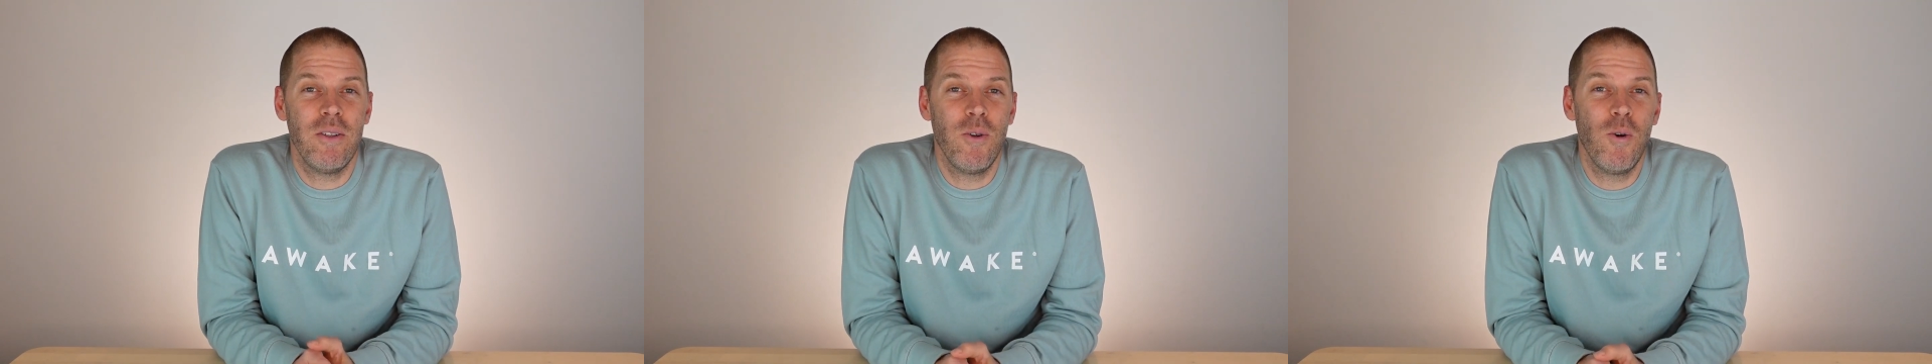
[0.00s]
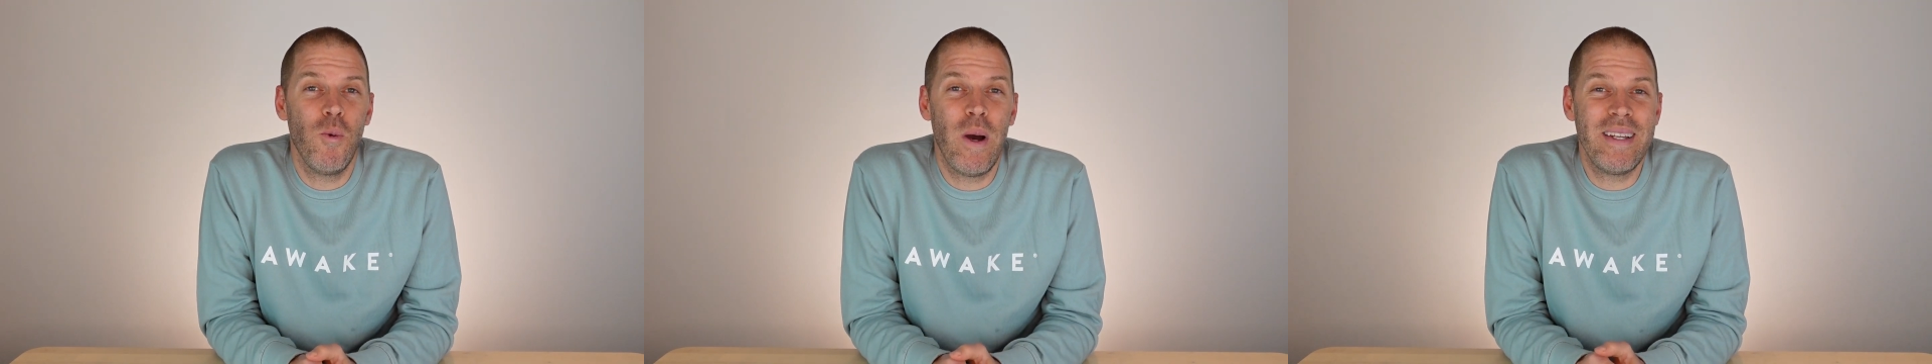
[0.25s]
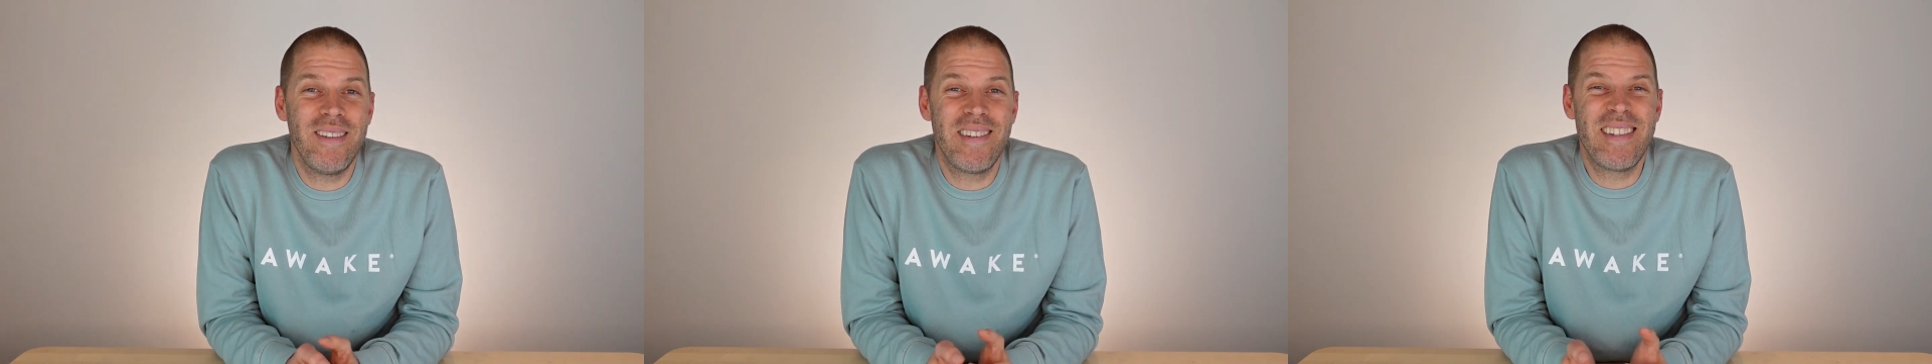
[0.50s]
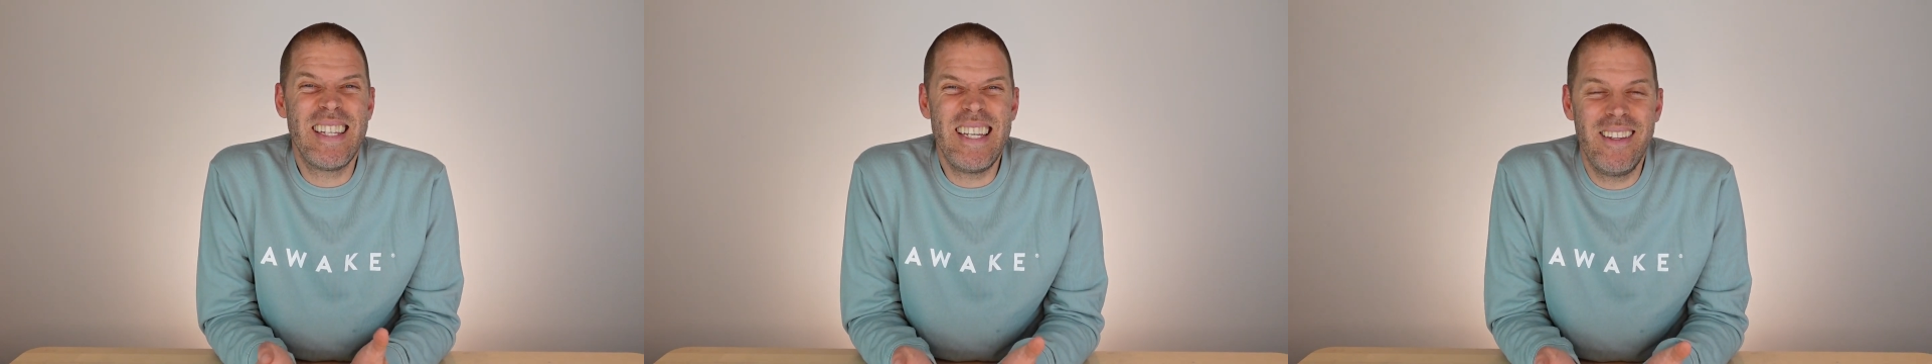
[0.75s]
always
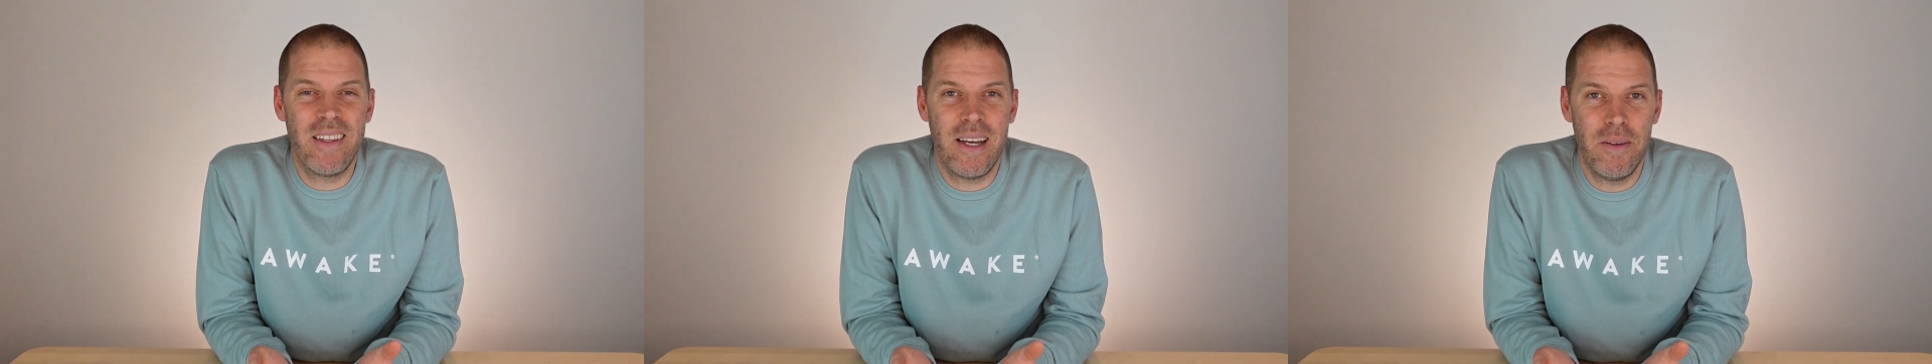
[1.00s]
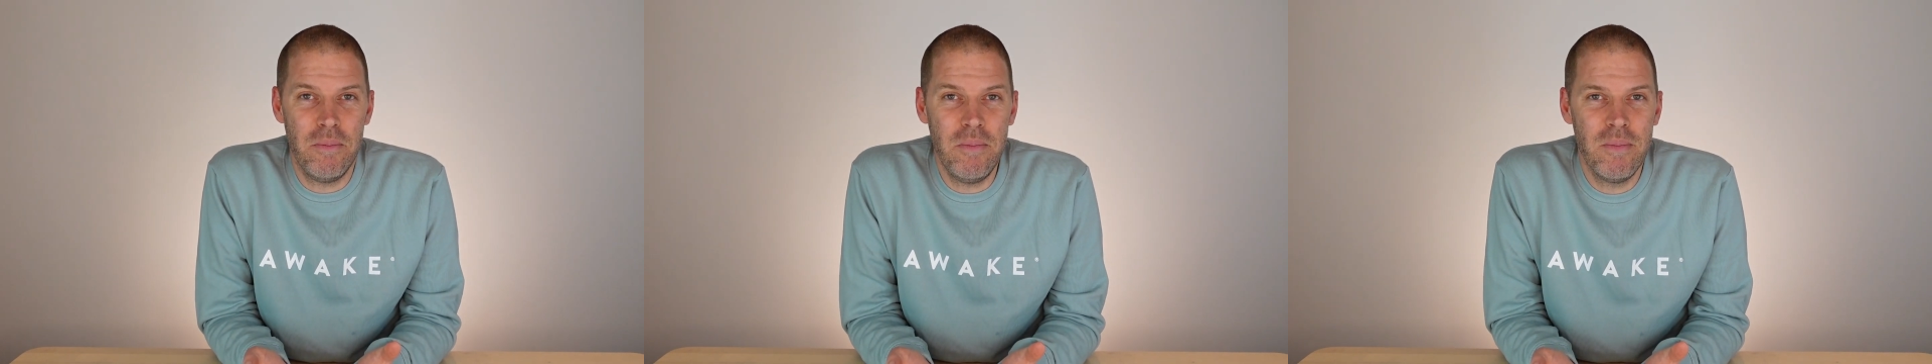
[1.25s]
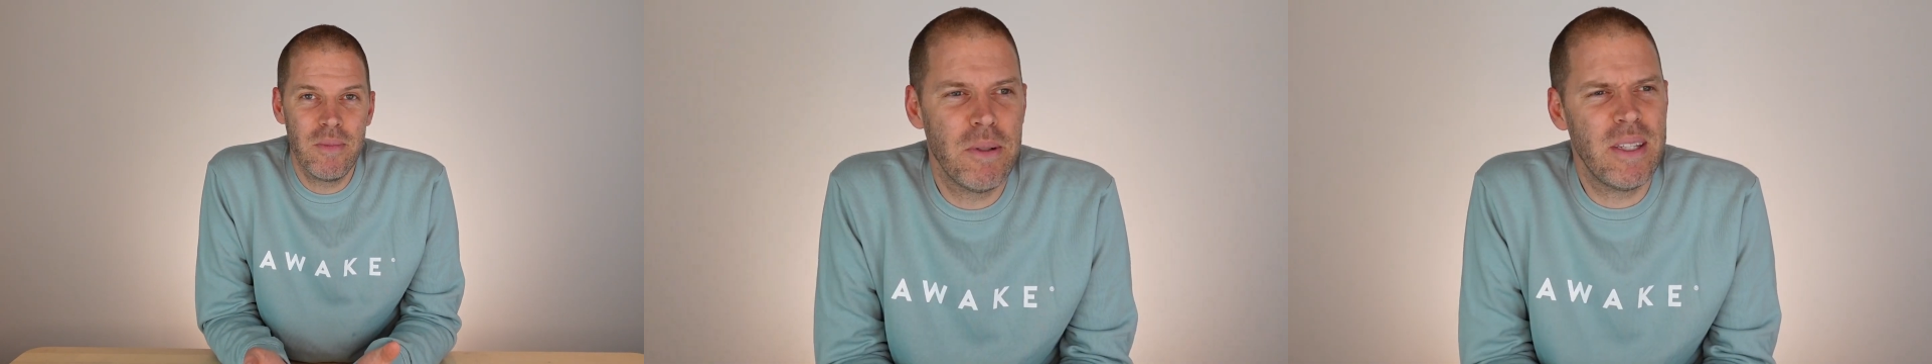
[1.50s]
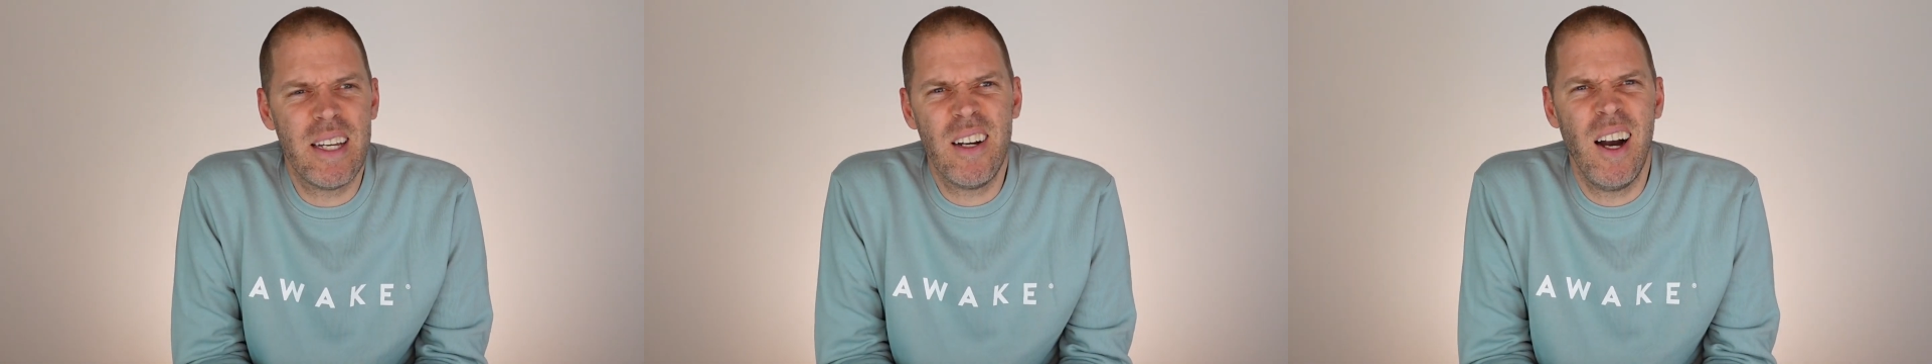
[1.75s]
see them,
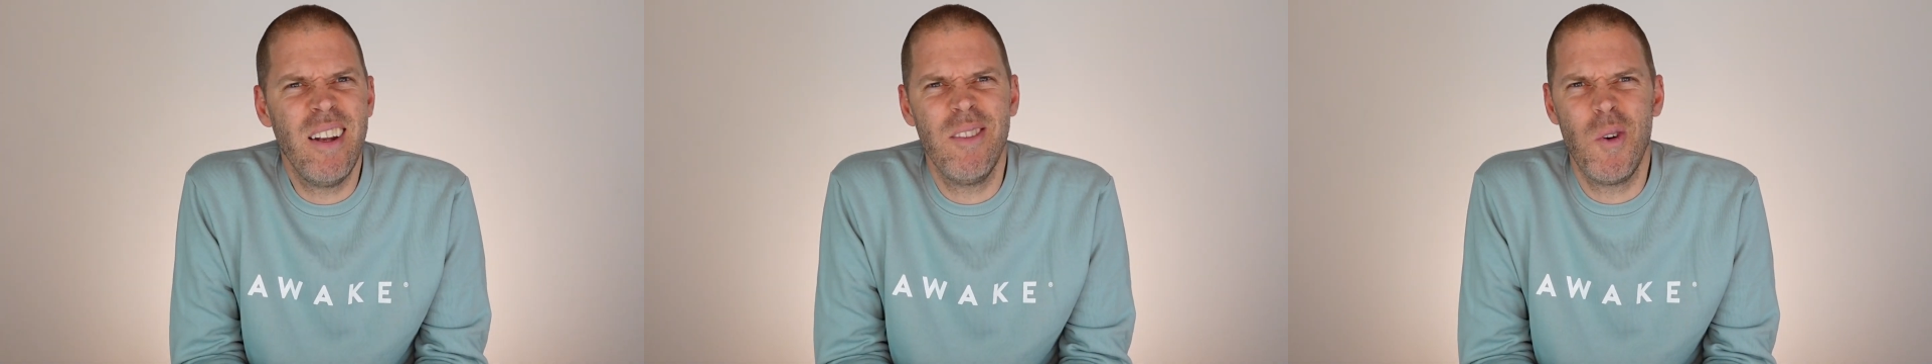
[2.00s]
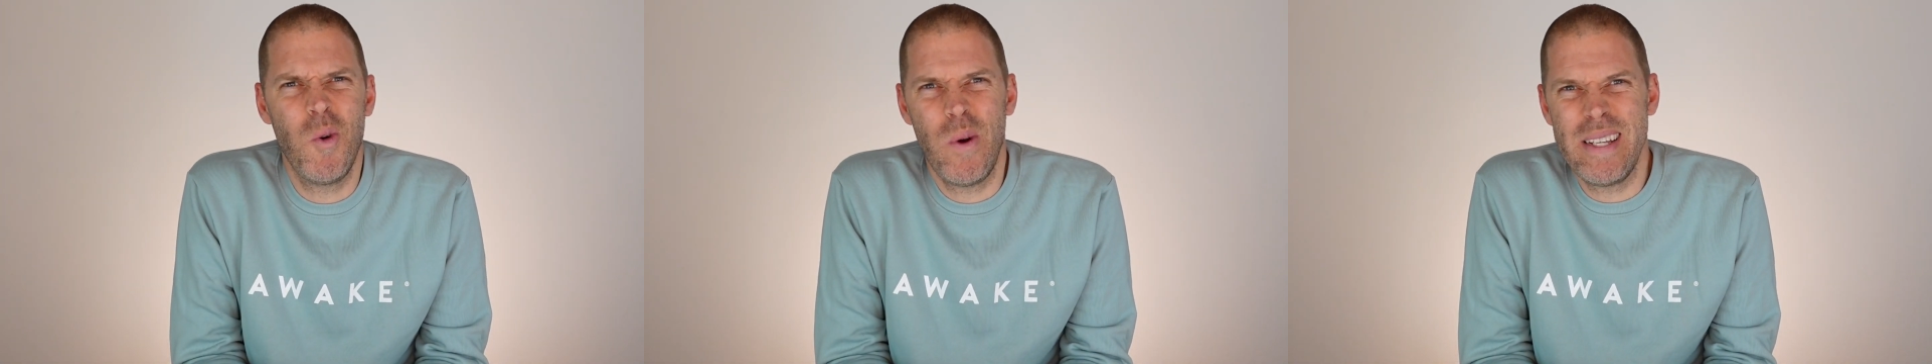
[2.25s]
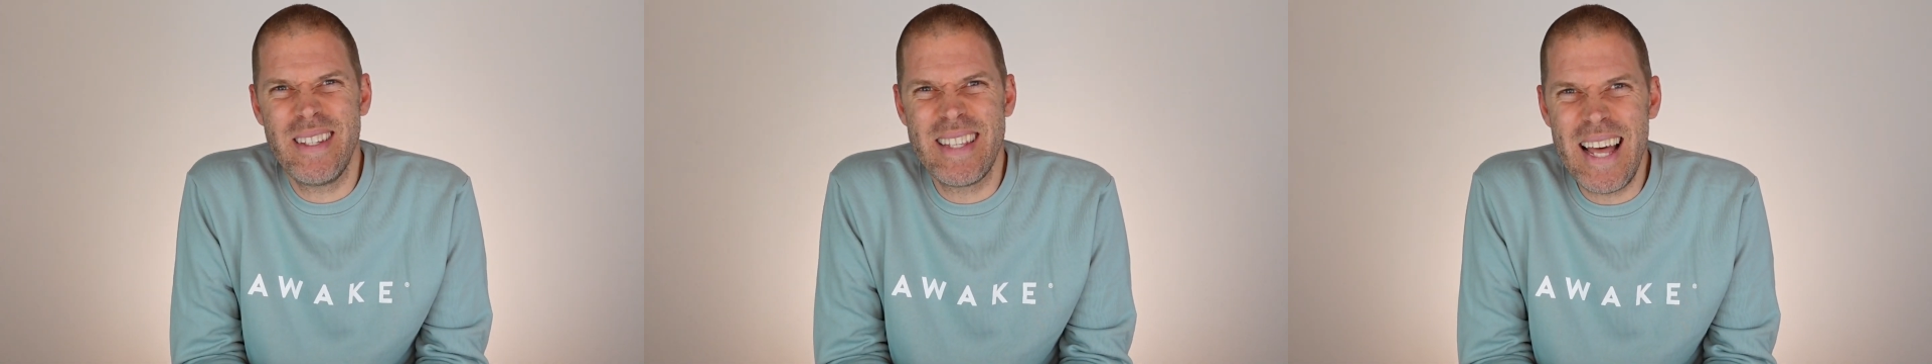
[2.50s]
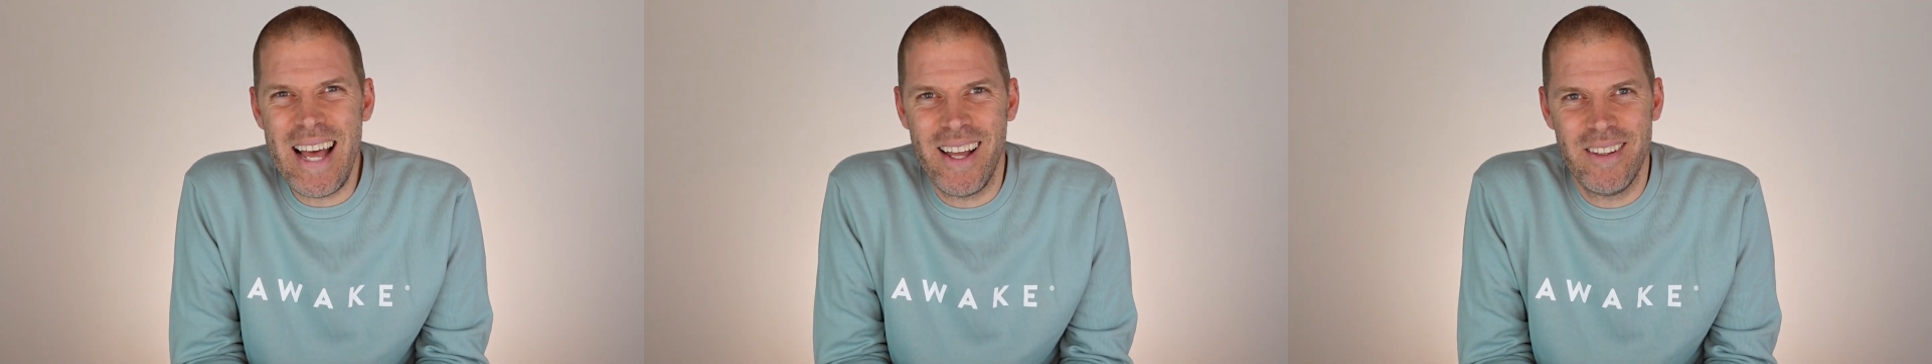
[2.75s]
but they're kind of always
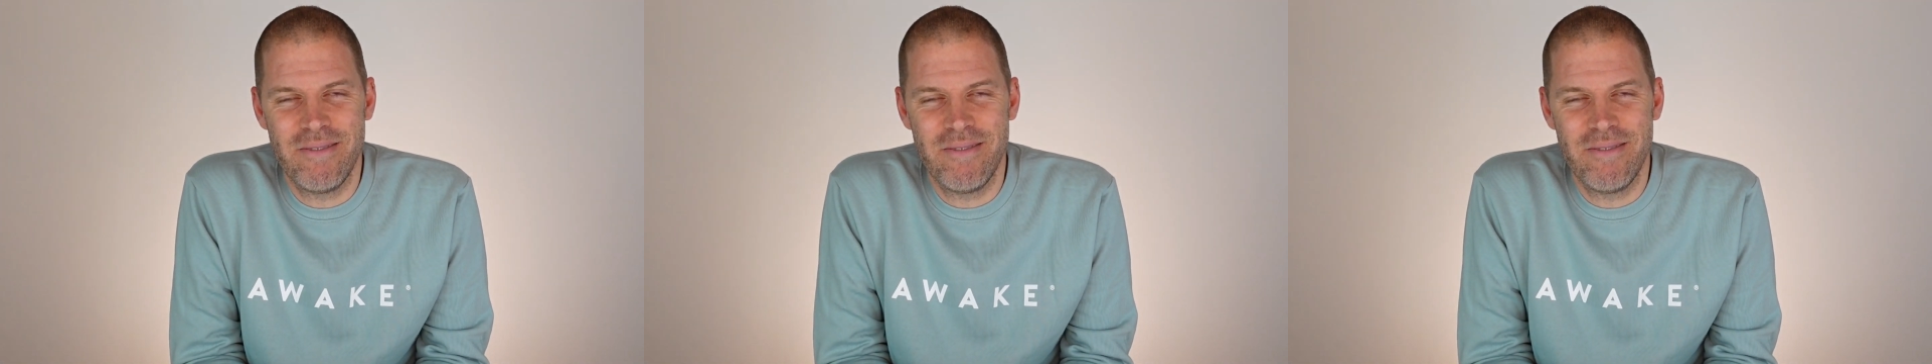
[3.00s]
there.